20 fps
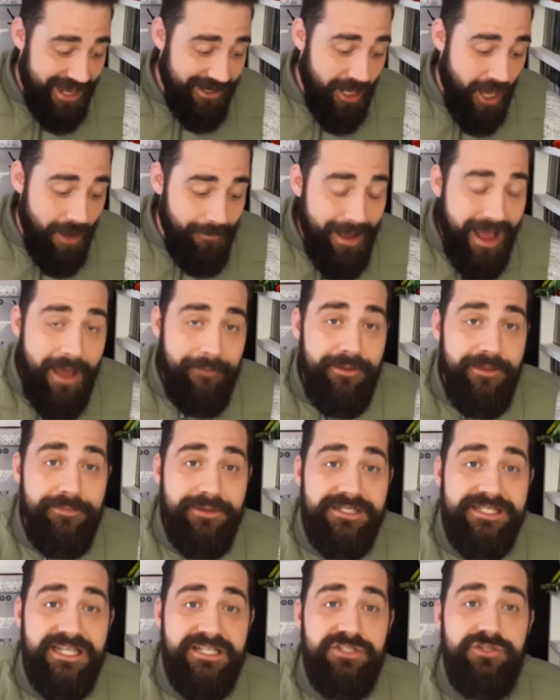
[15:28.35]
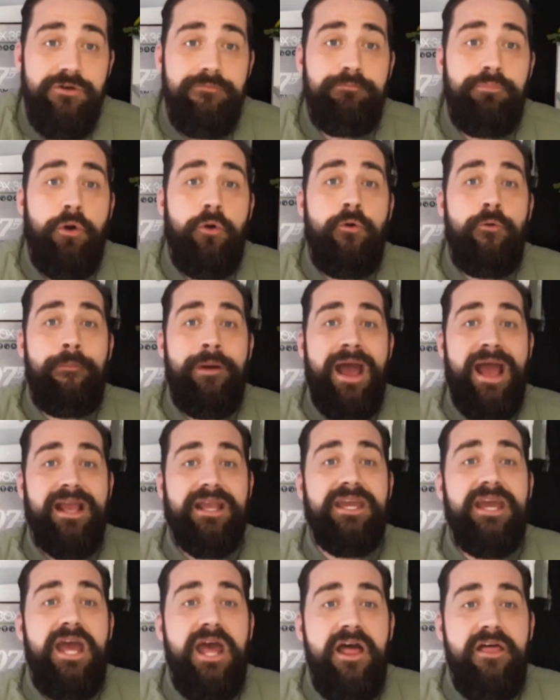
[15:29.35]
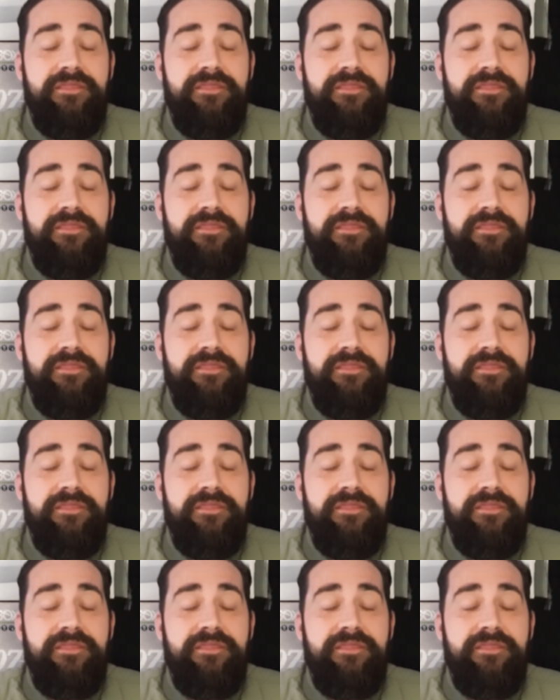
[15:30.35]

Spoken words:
and I'm happy because that sort of pulled back